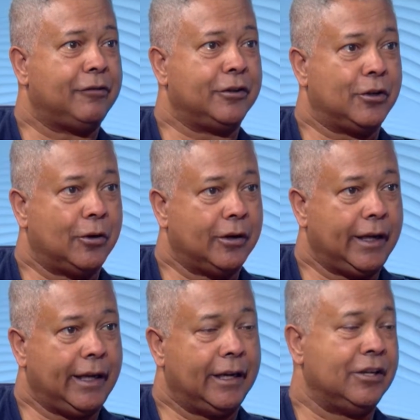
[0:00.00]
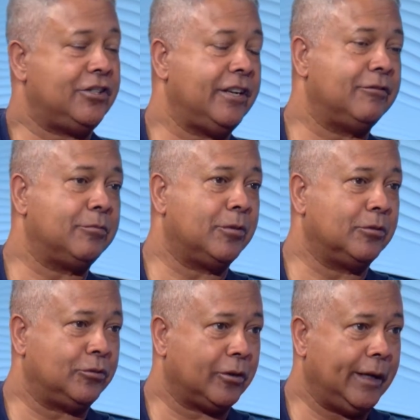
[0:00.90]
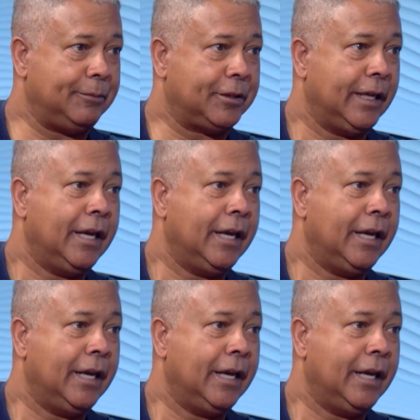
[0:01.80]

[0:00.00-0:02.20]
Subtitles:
fraternity in Achievable Dreams,